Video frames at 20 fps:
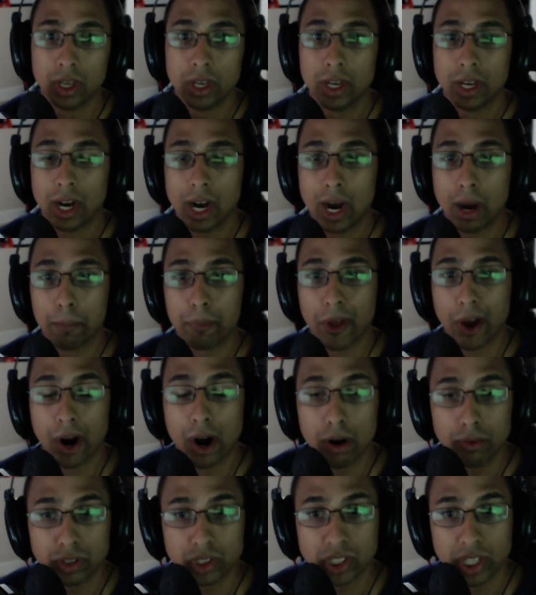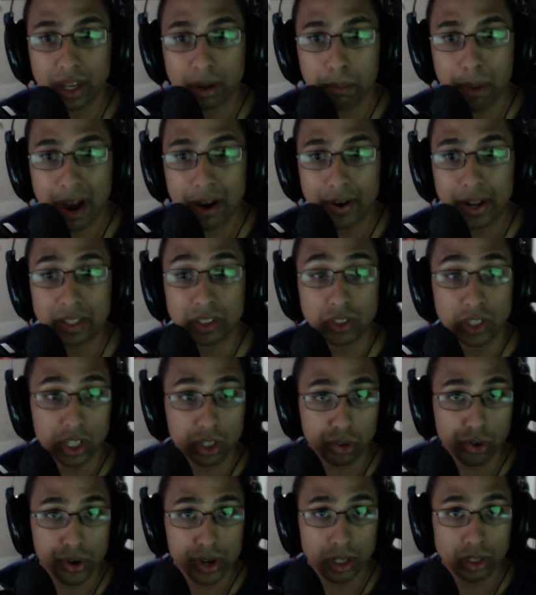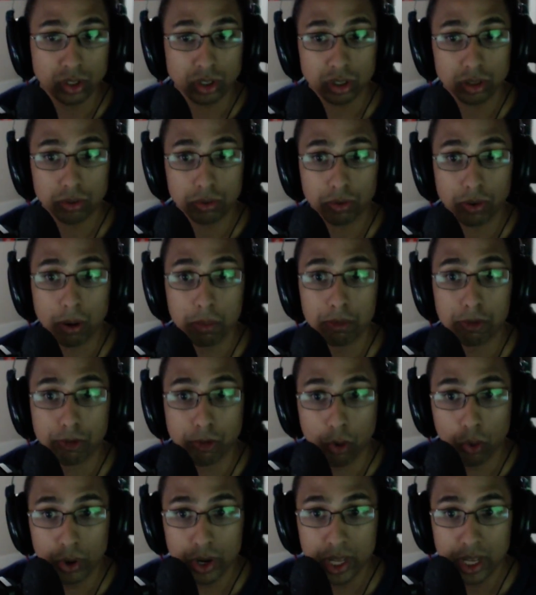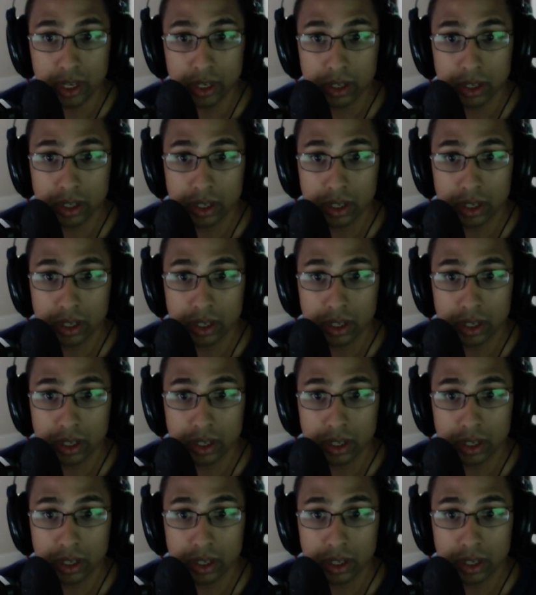The harvesting amount has decreased from 40